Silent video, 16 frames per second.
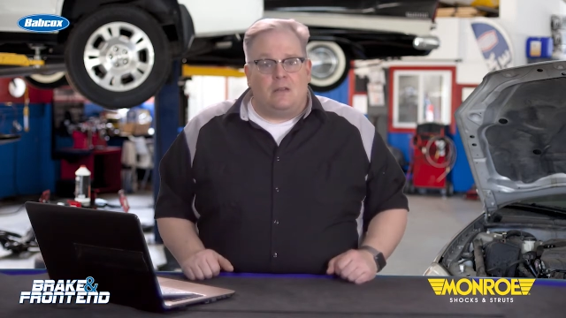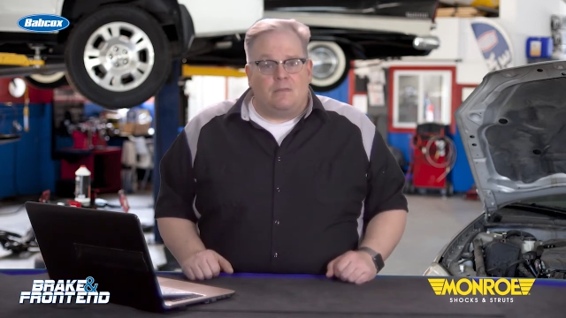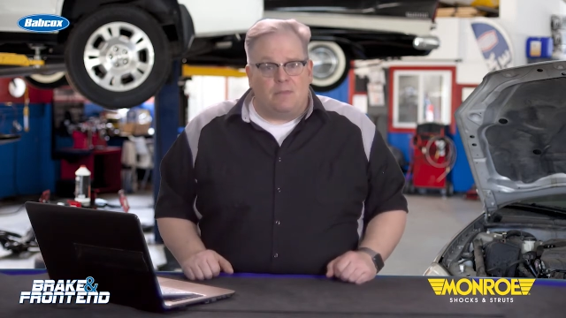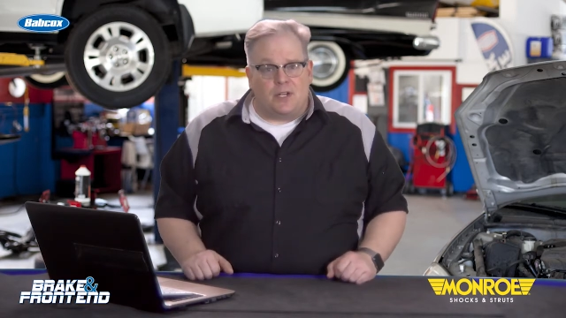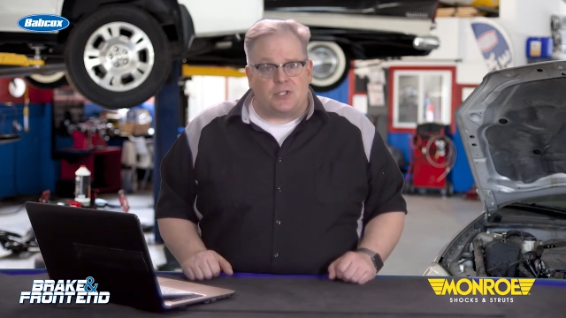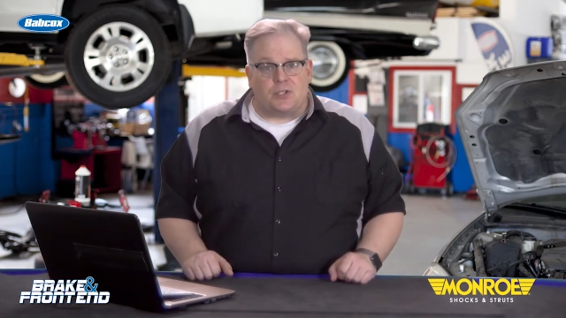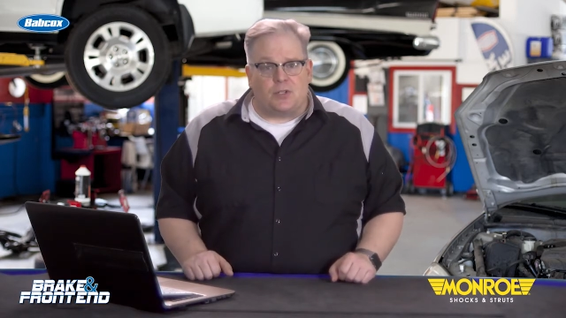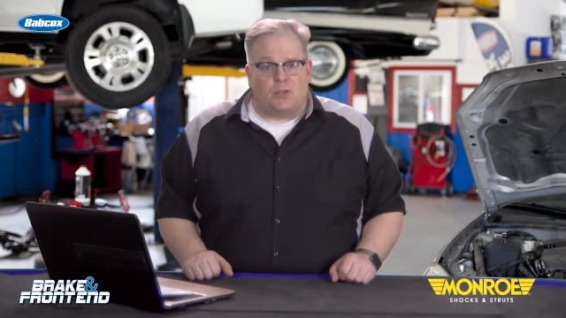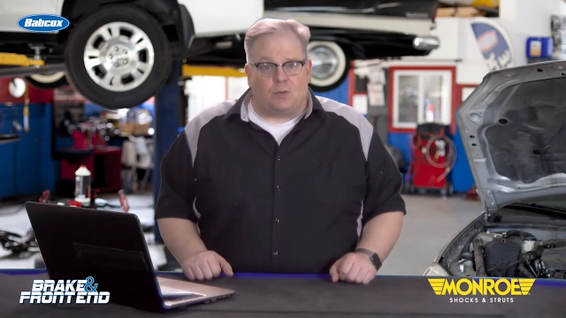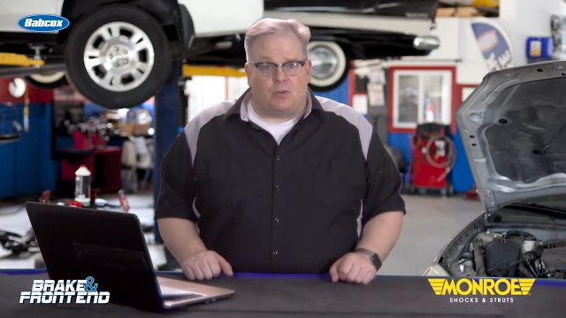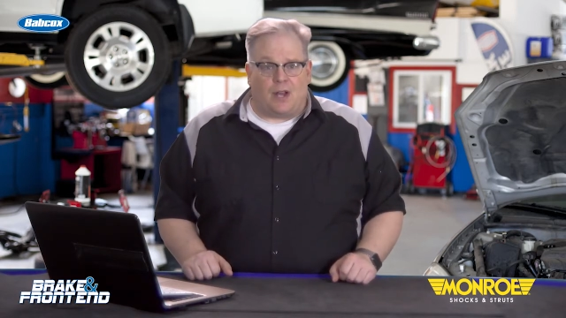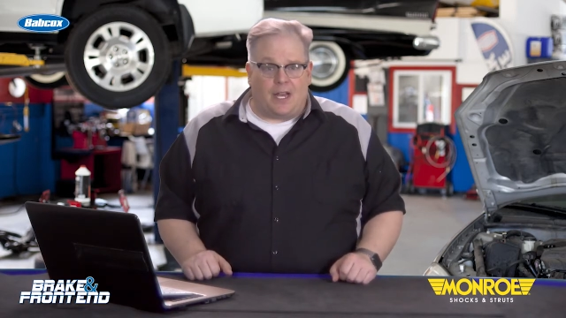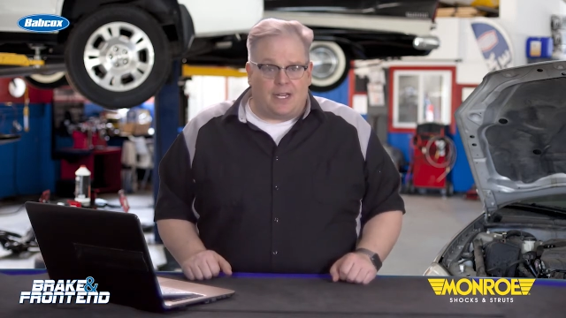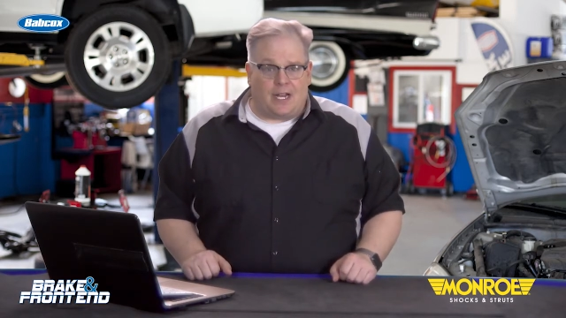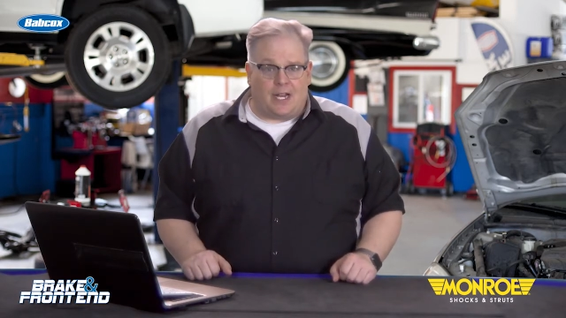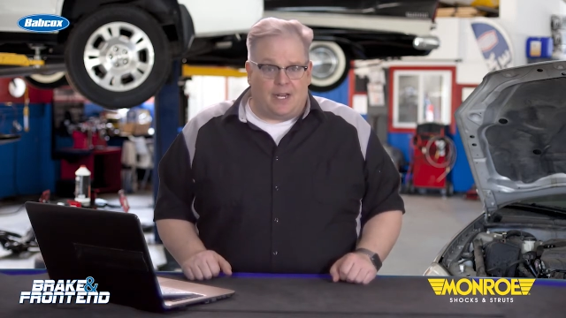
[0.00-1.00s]
Measuring the
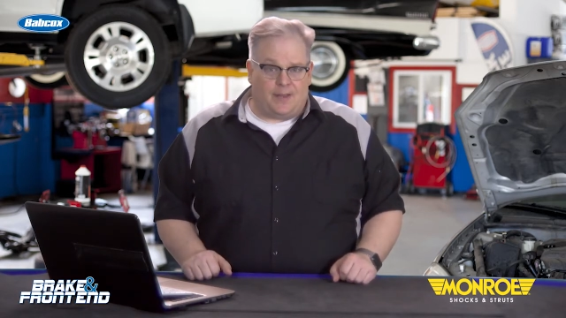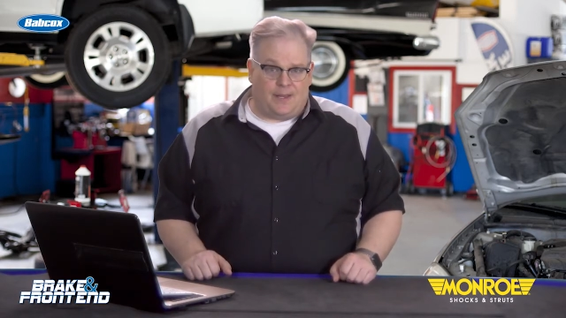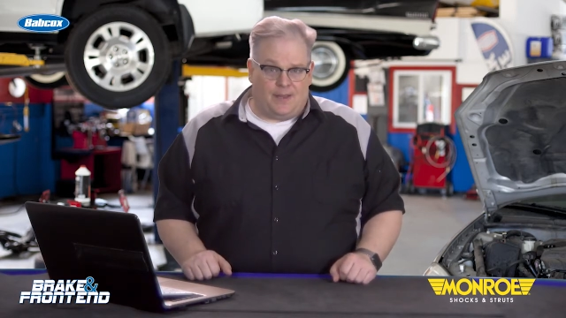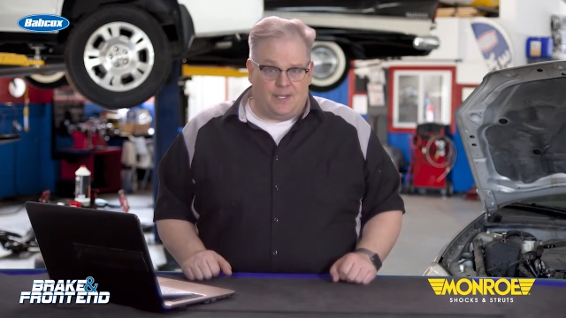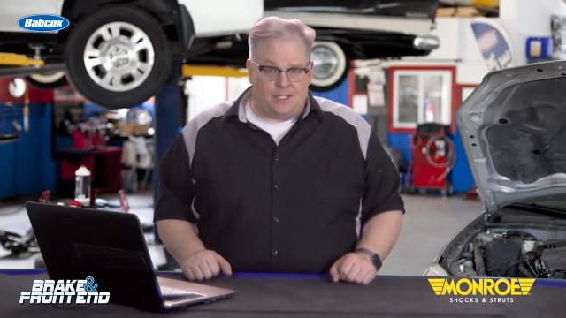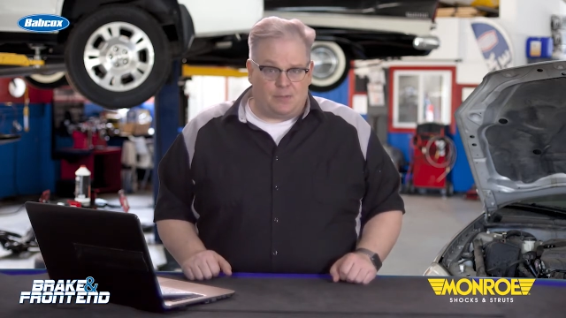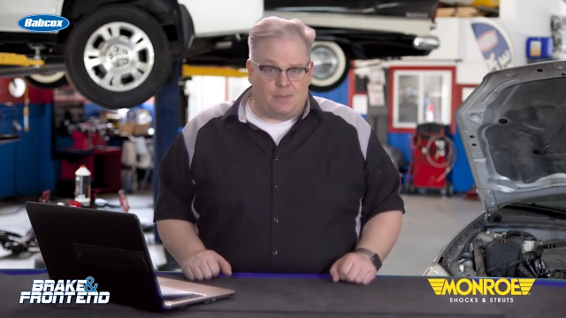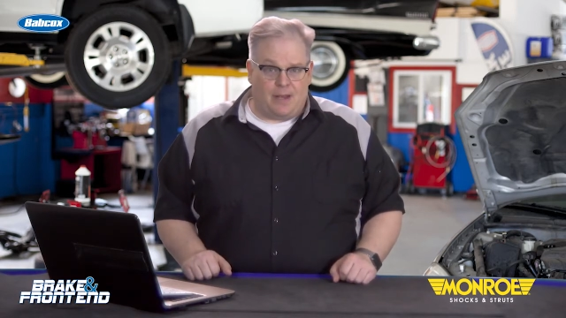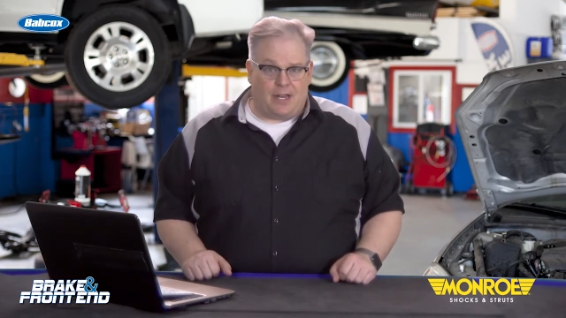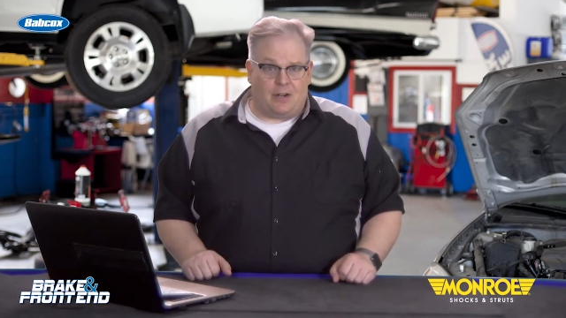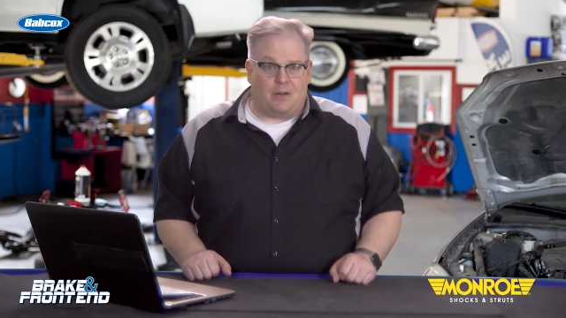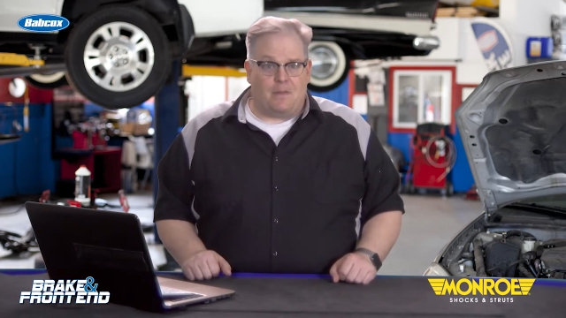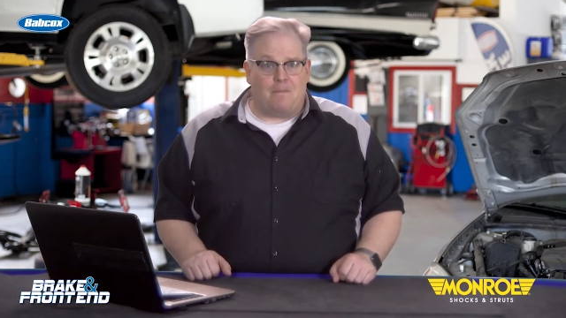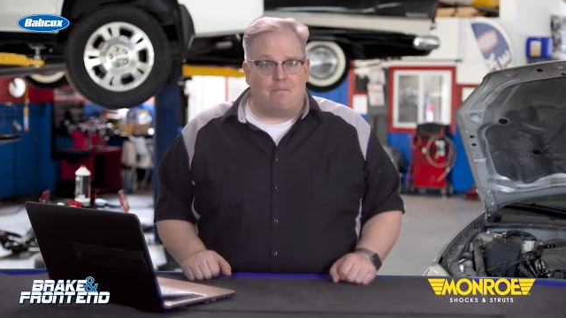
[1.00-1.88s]
ride height in this manner